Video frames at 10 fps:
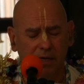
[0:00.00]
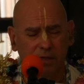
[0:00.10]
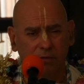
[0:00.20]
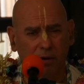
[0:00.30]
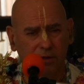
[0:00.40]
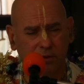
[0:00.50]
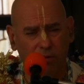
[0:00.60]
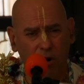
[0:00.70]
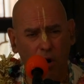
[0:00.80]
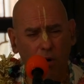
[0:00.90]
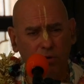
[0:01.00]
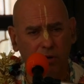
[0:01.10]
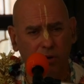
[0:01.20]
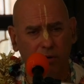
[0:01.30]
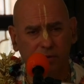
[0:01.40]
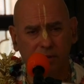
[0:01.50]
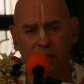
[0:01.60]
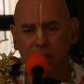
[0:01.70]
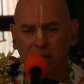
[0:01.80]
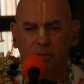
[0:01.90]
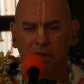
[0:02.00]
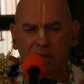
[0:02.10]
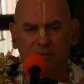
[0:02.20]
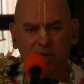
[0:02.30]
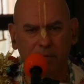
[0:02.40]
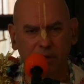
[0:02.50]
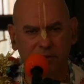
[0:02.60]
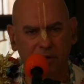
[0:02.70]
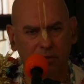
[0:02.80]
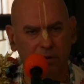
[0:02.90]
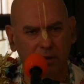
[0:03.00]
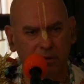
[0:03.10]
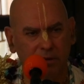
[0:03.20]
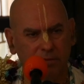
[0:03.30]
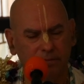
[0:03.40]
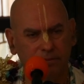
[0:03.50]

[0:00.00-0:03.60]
he wants to own those, he will live in the material world.